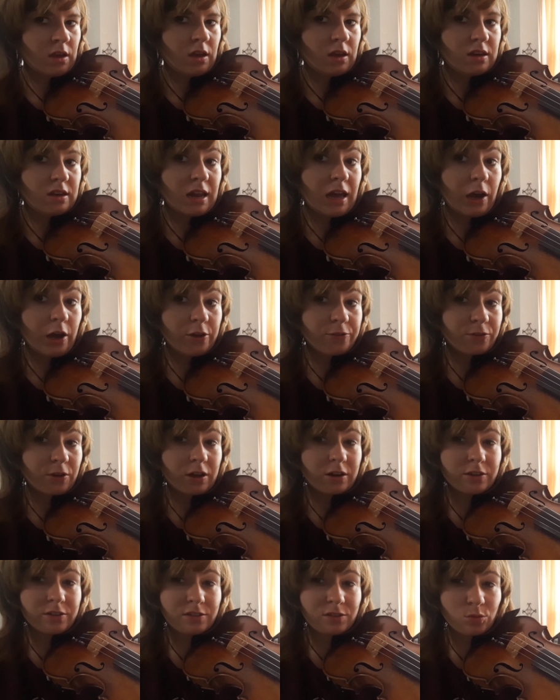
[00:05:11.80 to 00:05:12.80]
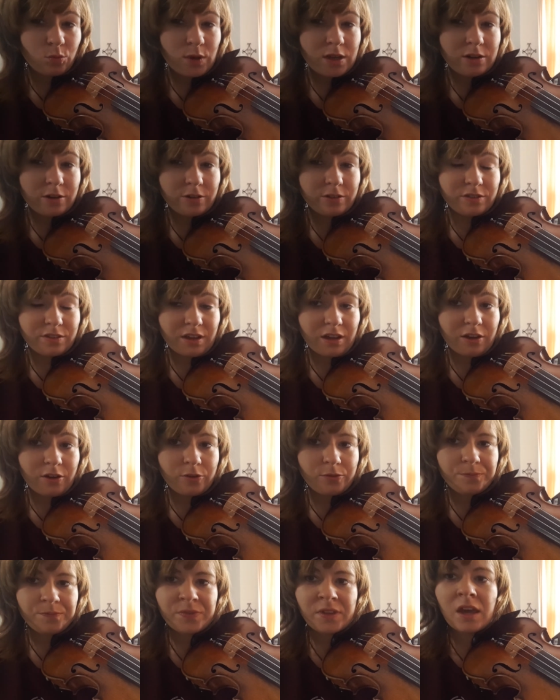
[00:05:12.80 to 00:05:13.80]
Now I've got a sweeter sound,
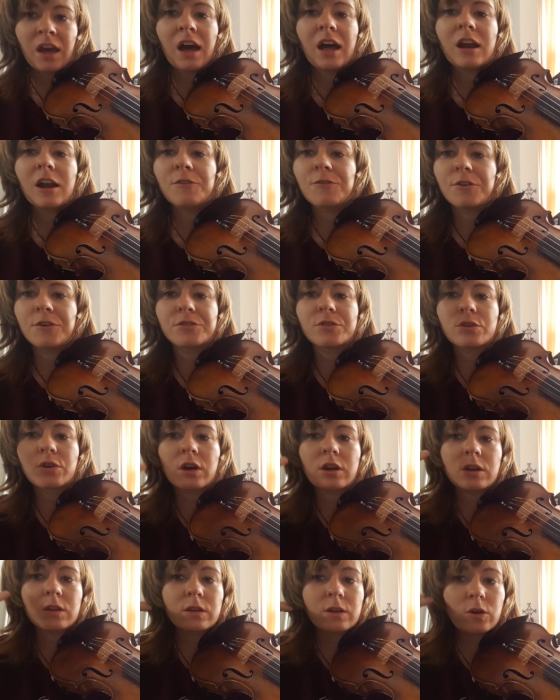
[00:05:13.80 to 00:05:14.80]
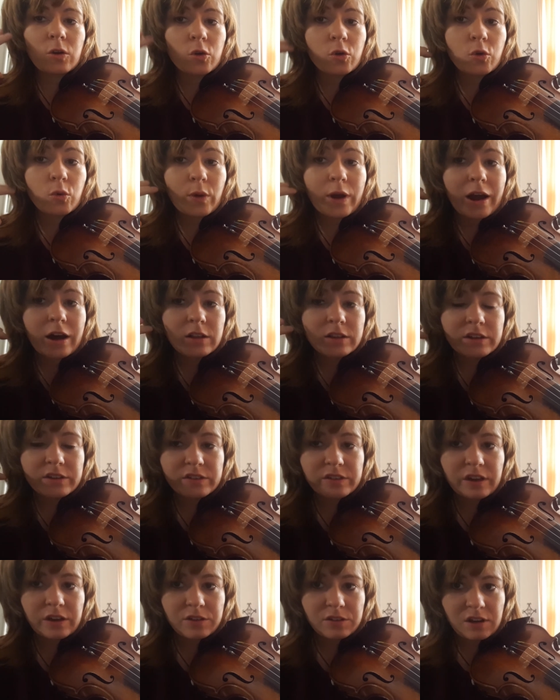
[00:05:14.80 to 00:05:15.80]
and I've also got a little growly
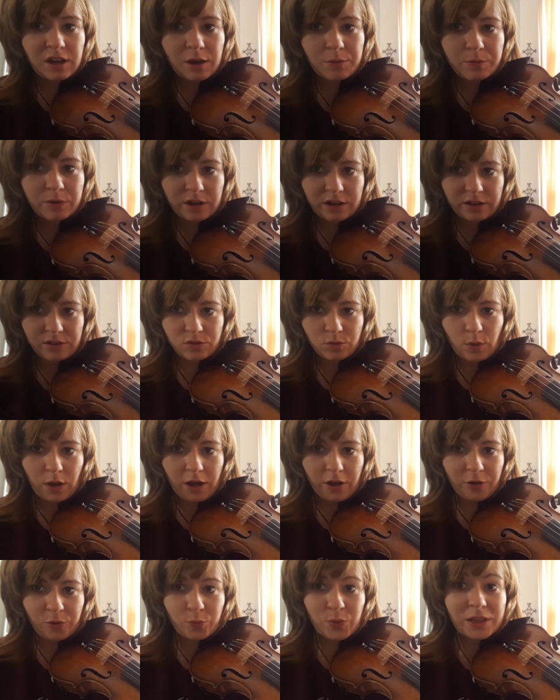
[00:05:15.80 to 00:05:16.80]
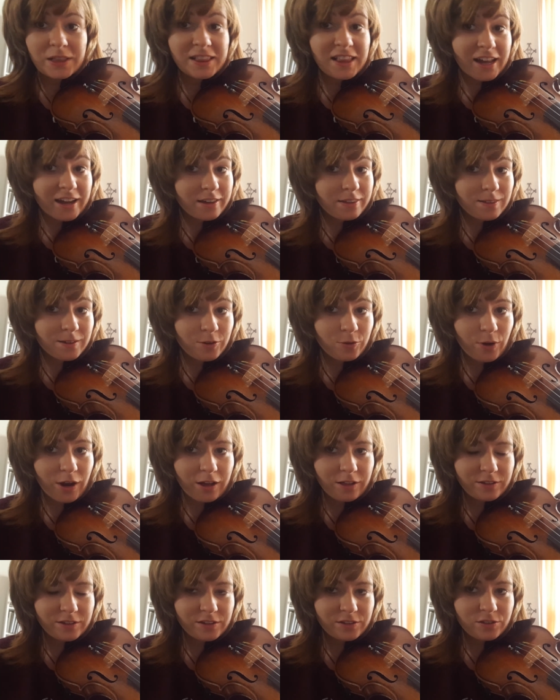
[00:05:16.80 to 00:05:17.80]
sound happening as well. We like the
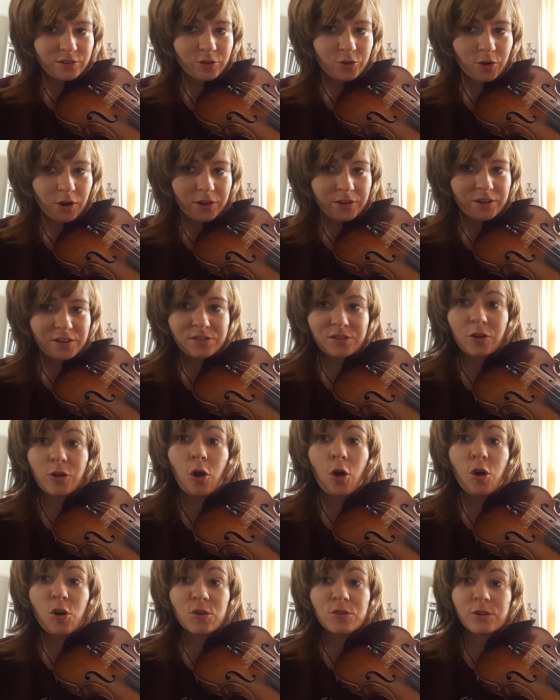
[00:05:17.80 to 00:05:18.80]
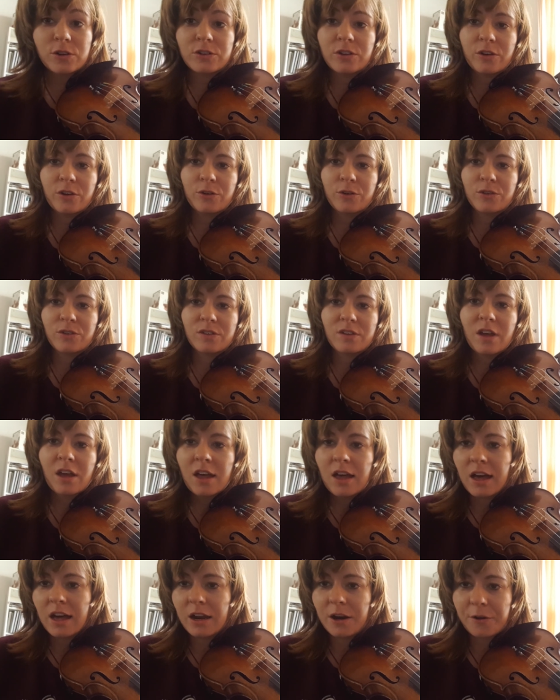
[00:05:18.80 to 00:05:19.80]
growlies. The growlies are overtones,
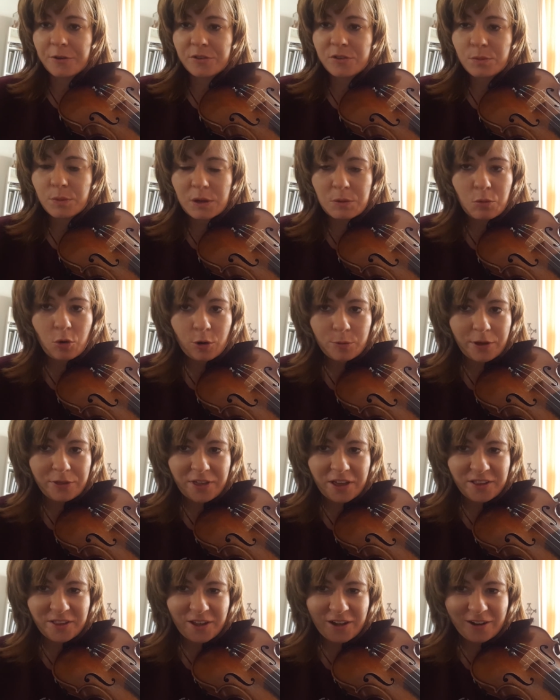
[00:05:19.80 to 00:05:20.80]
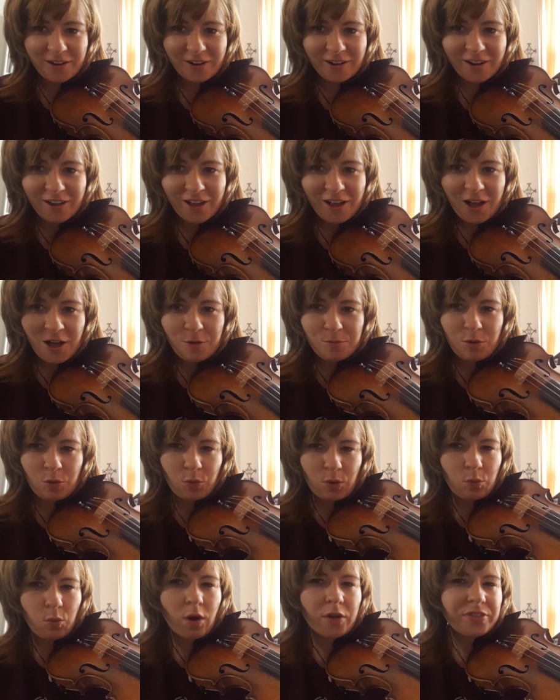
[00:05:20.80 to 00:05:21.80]
and I'll explain more about that later. But we
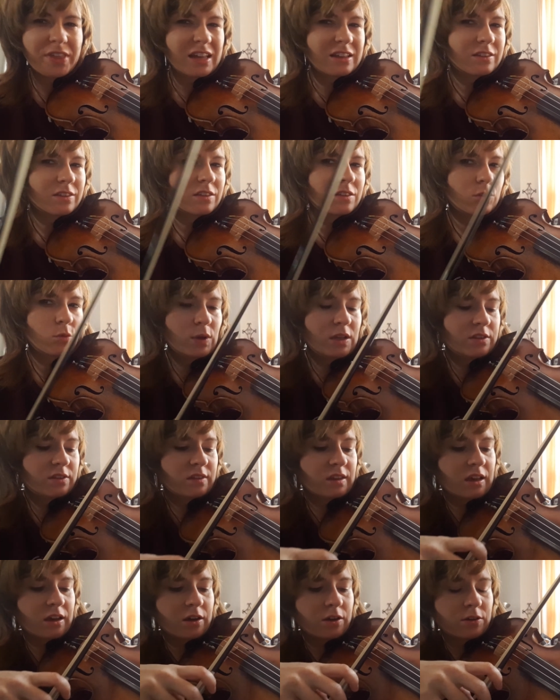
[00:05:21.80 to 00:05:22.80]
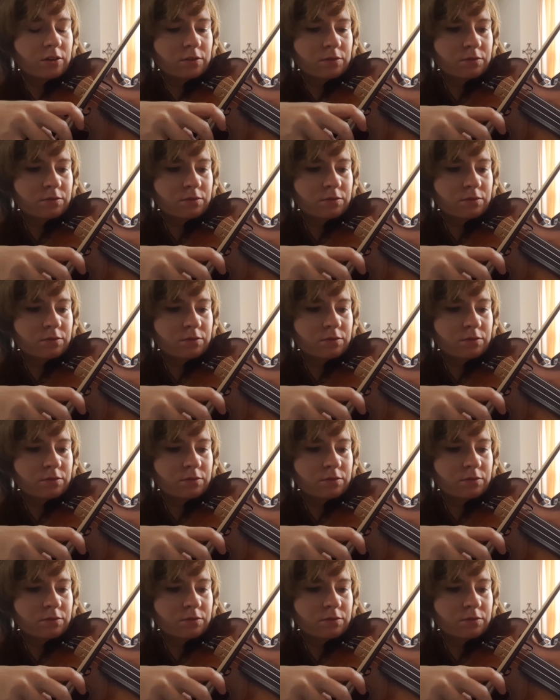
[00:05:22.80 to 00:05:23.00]
want that sweet sound.